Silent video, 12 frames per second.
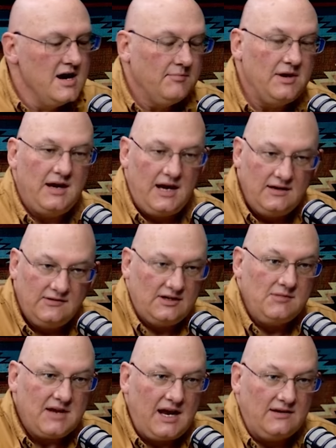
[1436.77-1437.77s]
But in
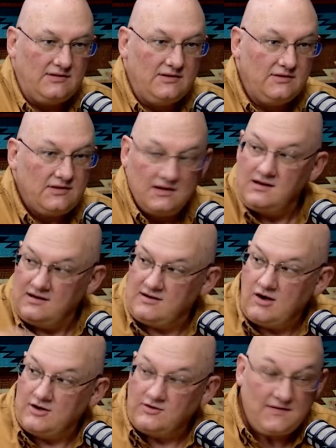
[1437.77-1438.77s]
some cases,
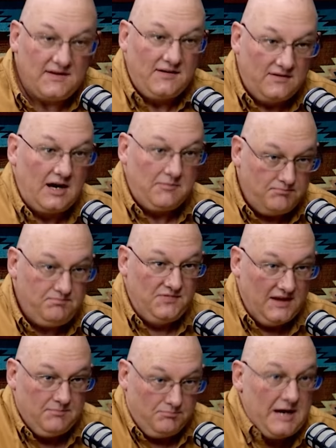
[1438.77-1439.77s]
Cody's right. They're like
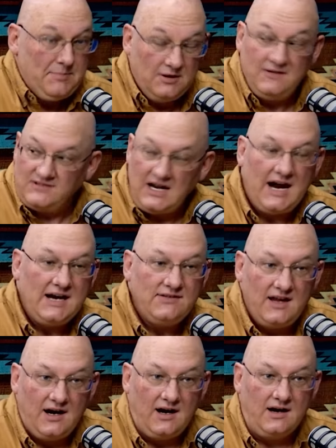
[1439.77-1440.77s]
the people have died
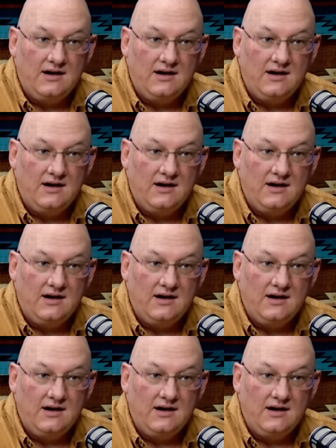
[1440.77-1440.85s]
there. Right. There's